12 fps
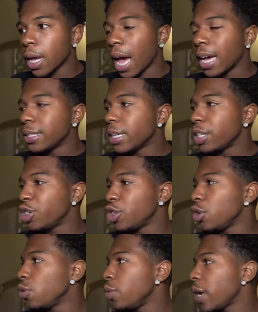I said,
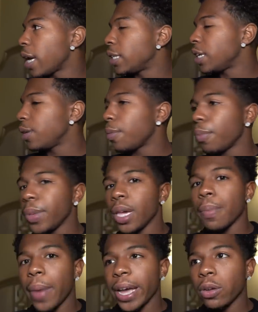Jew, we got dinner.
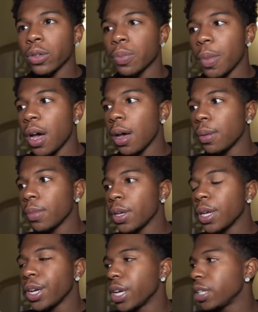Me and Michael's mom
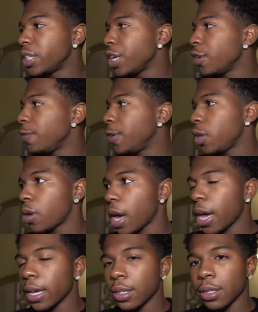cooked dinner for you
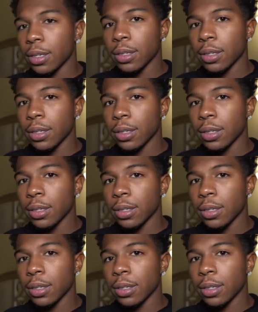guys.